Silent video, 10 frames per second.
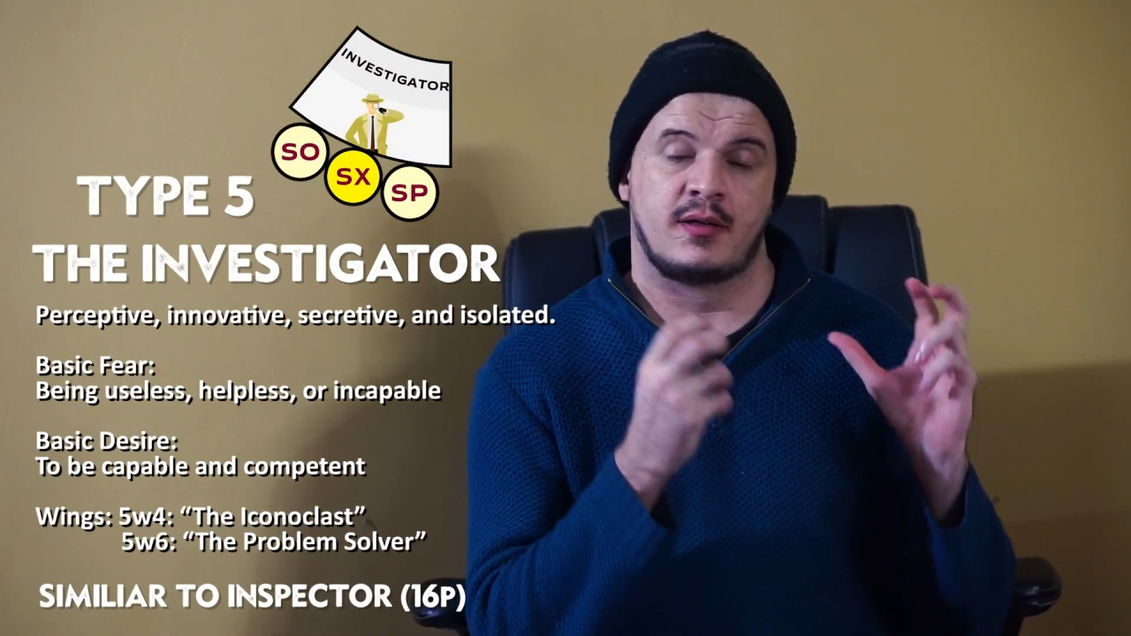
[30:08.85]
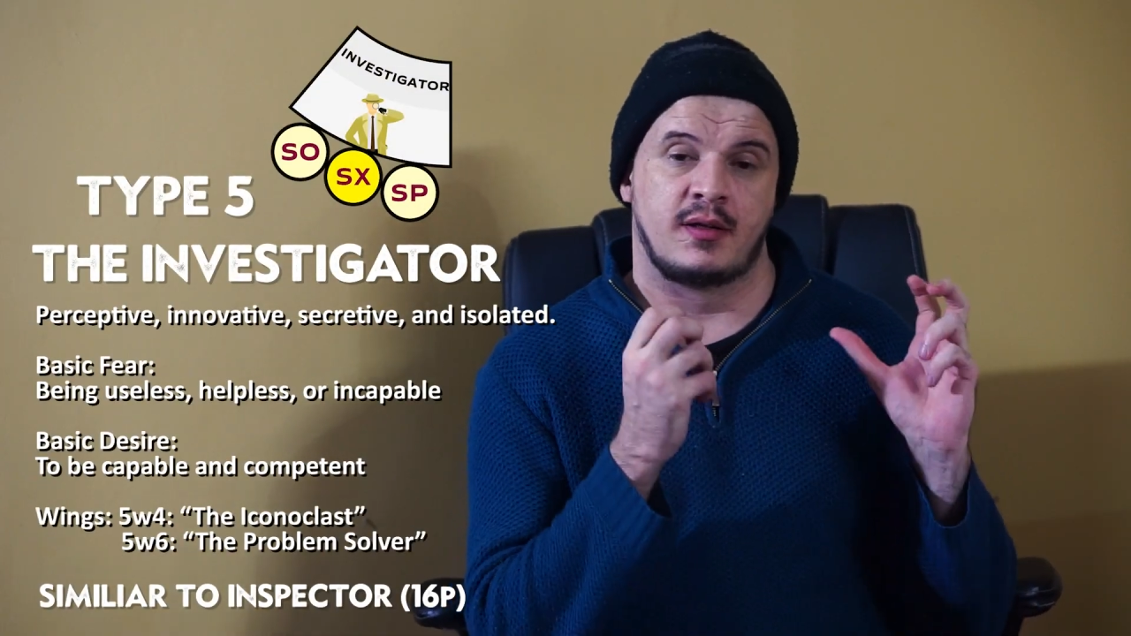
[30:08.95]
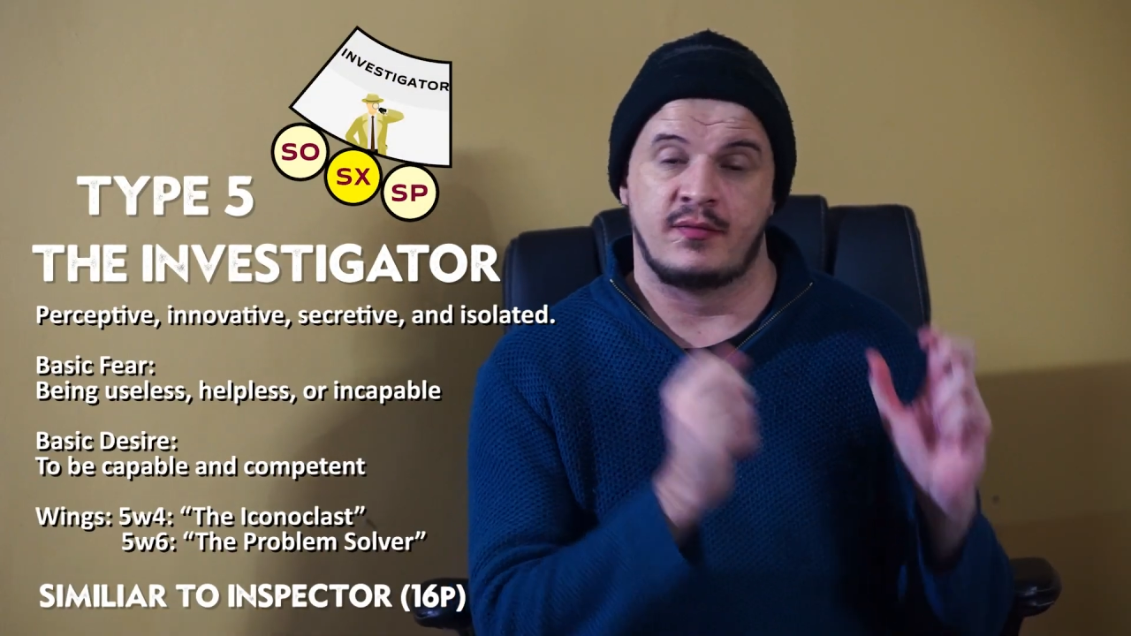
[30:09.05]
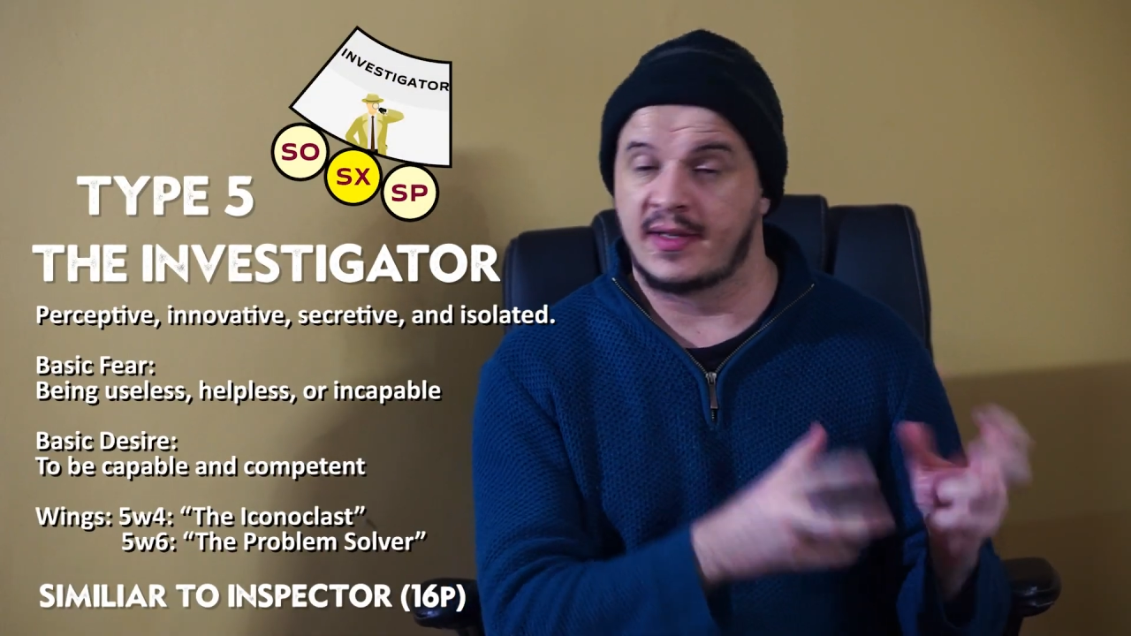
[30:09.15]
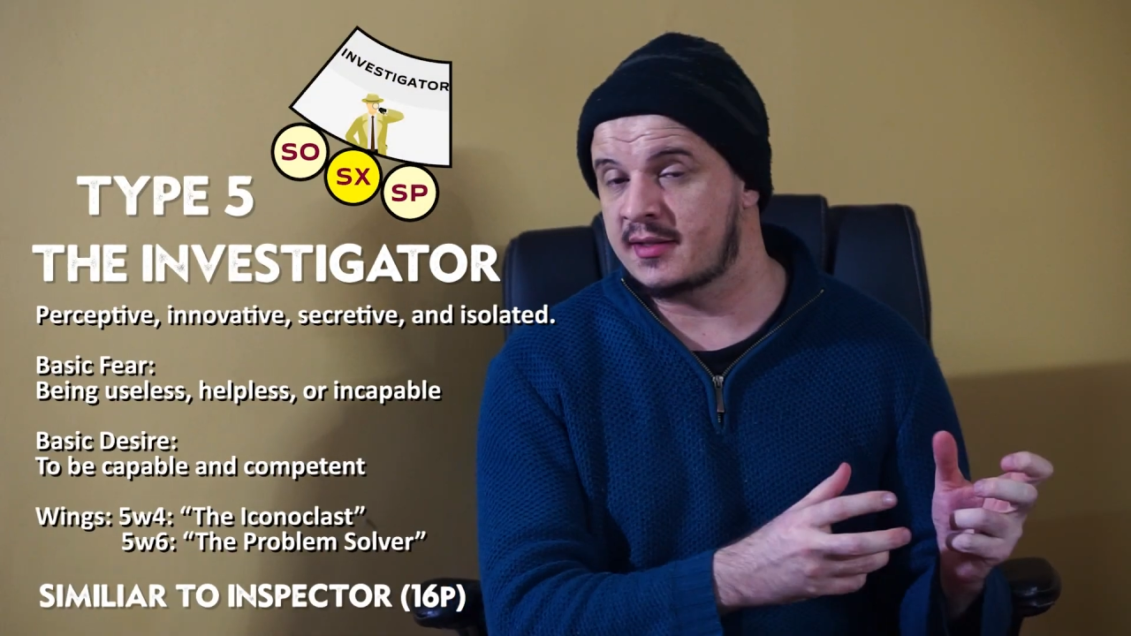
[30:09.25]

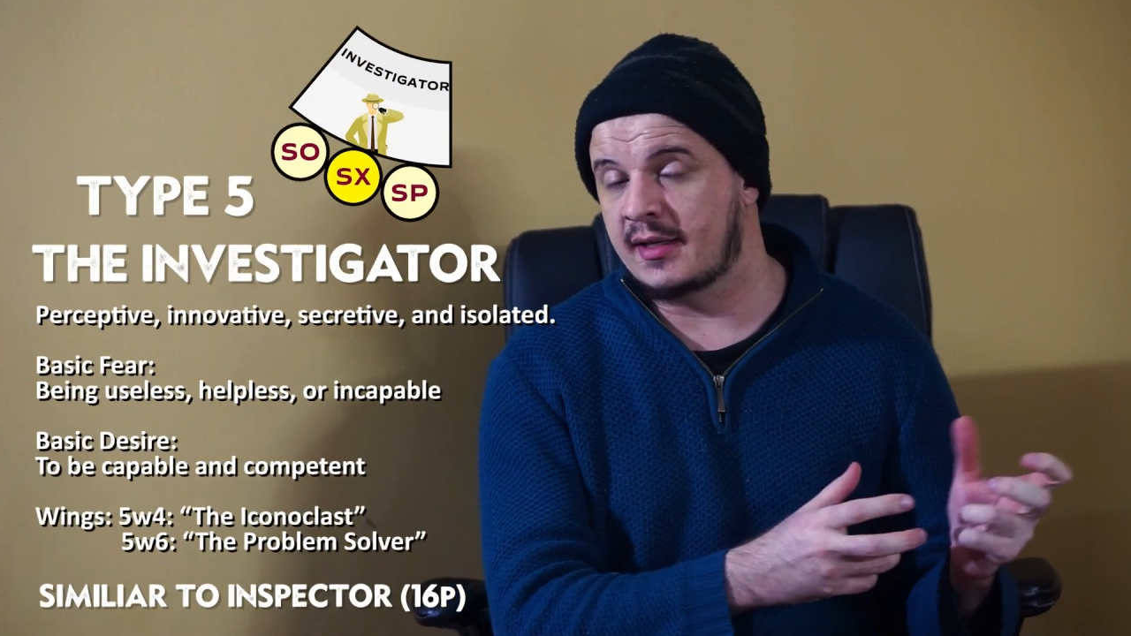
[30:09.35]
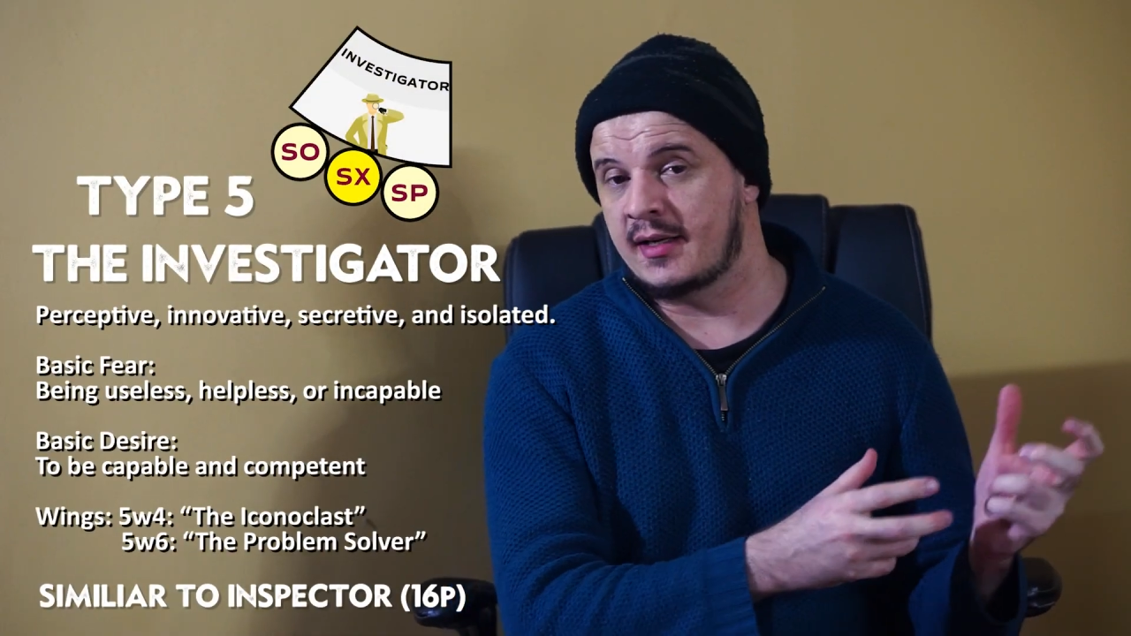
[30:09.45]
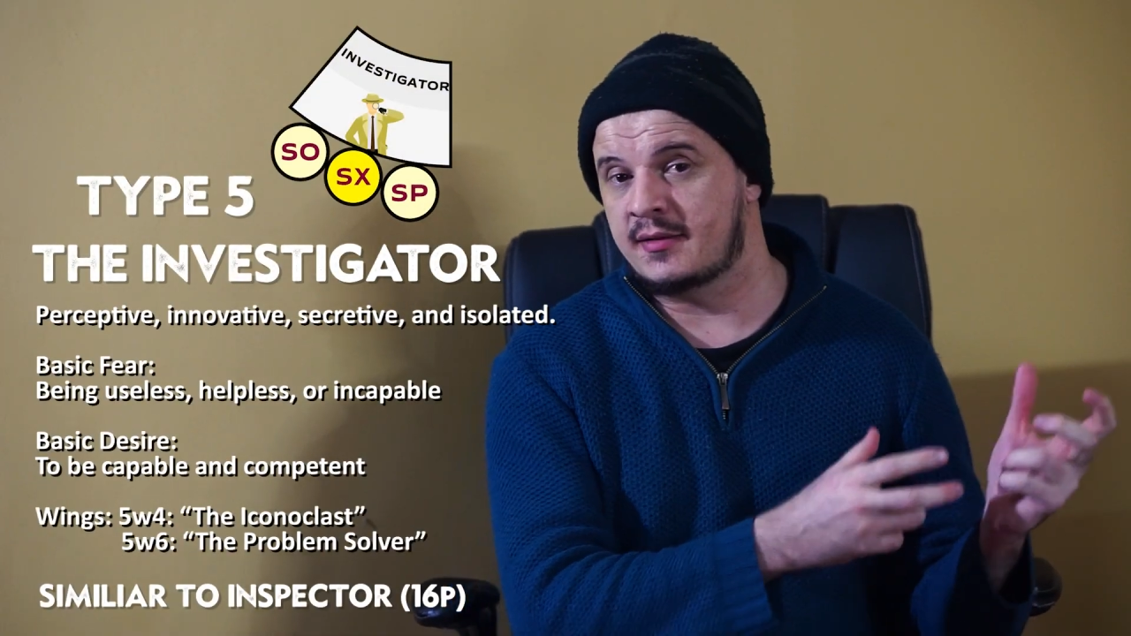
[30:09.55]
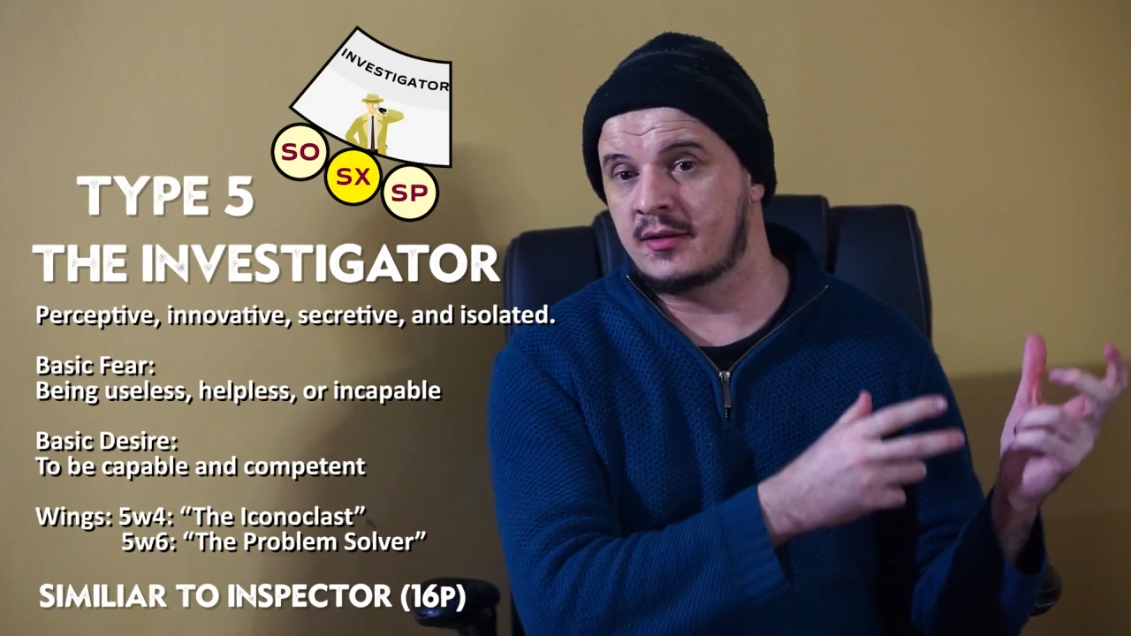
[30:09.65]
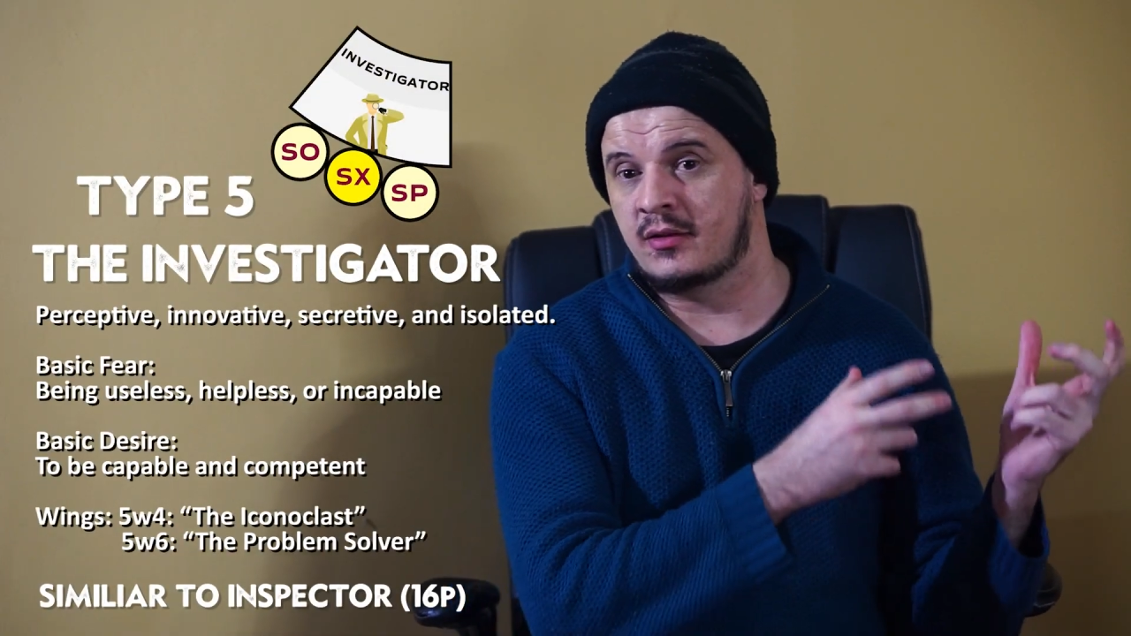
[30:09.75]

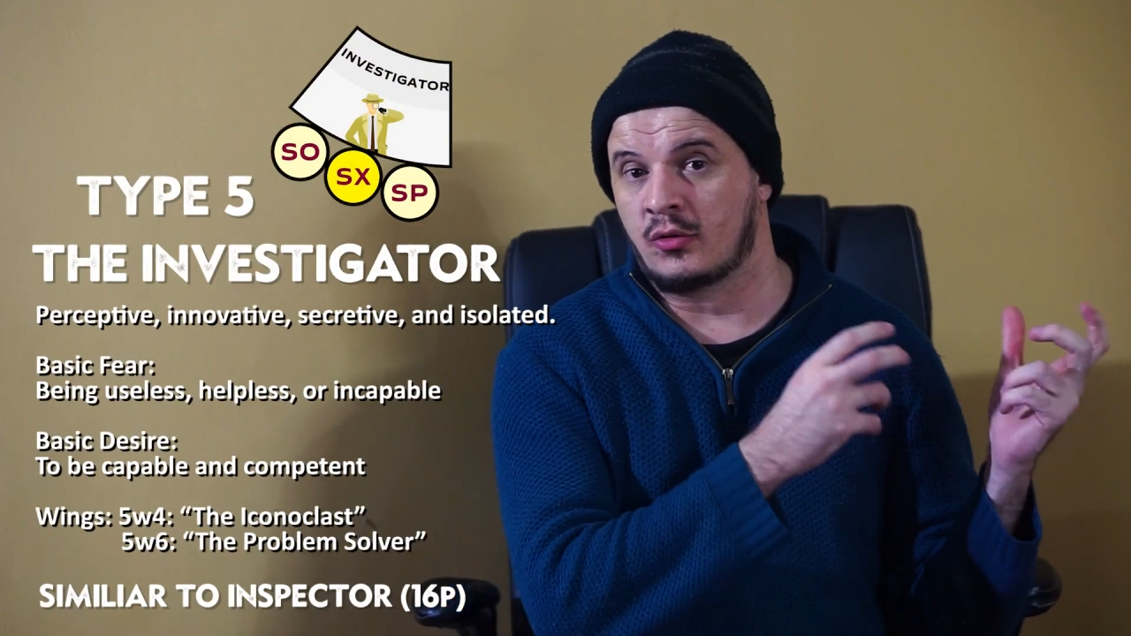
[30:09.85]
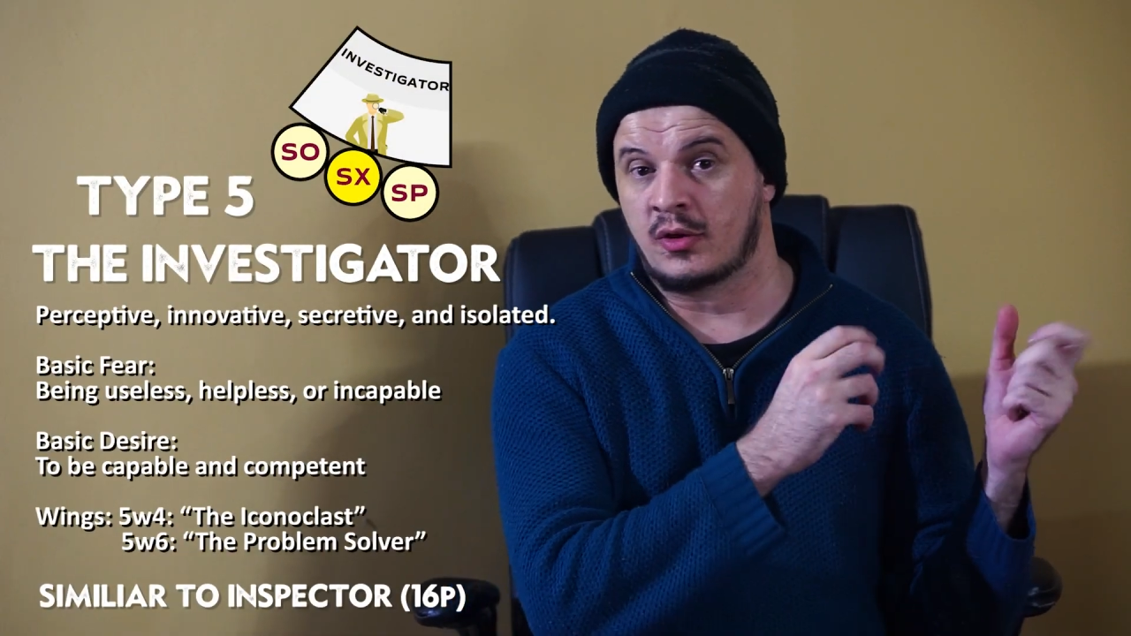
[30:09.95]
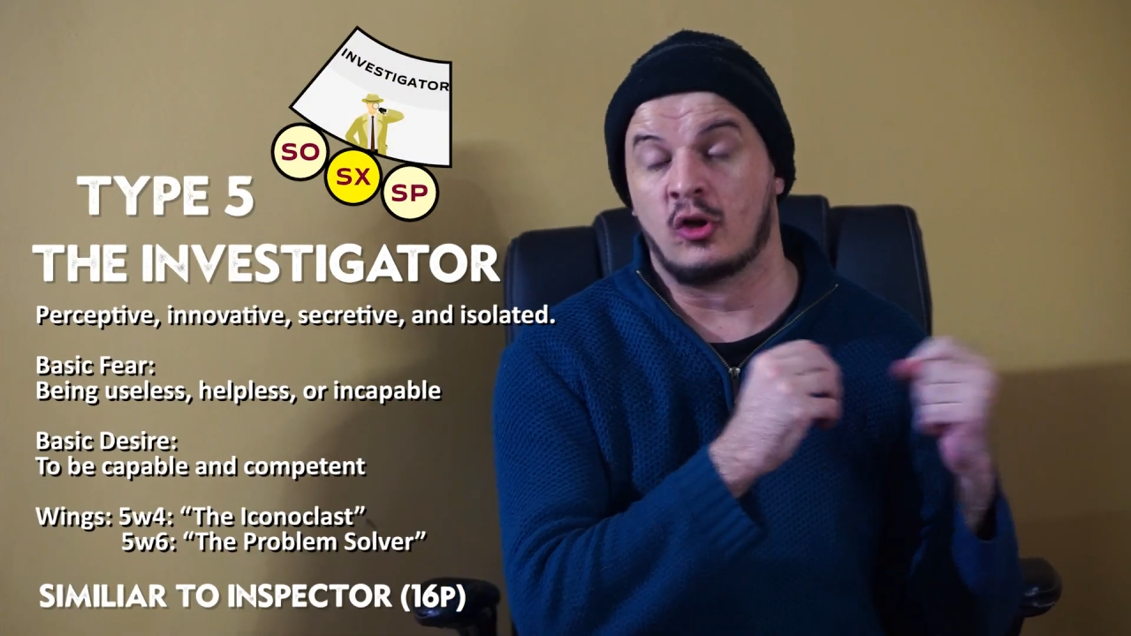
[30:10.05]
investigator or the